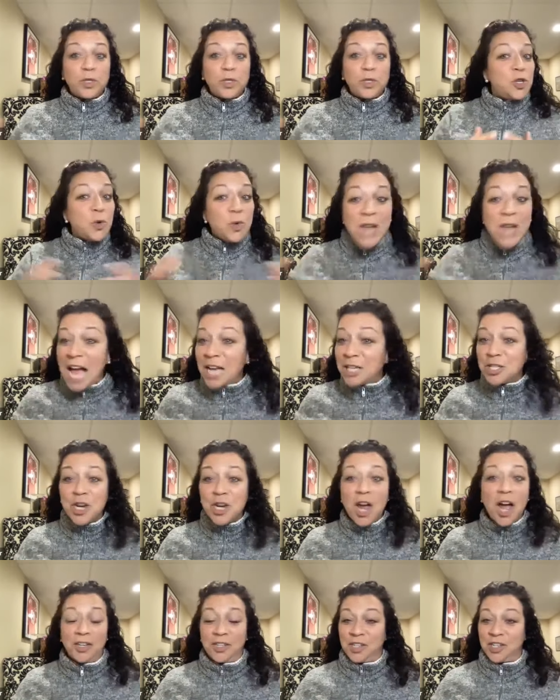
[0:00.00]
Do not
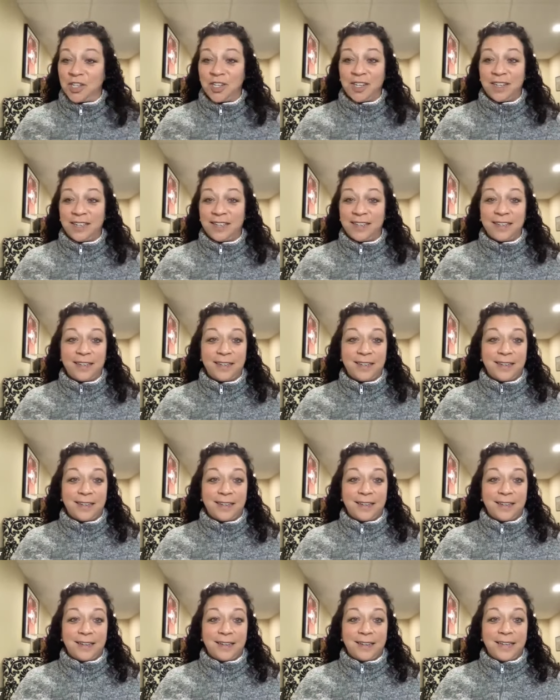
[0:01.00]
judge
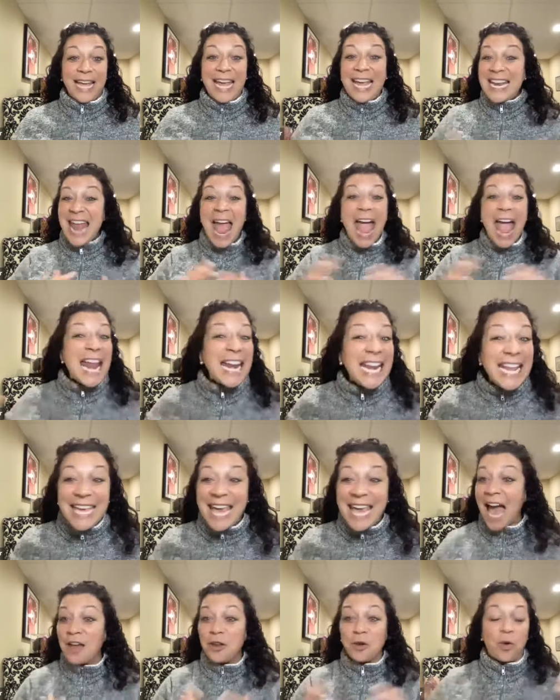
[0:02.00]
in any
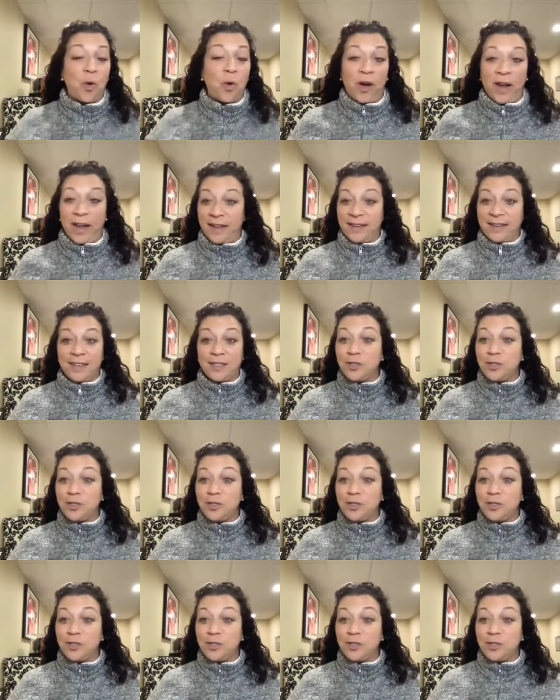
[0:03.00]
category.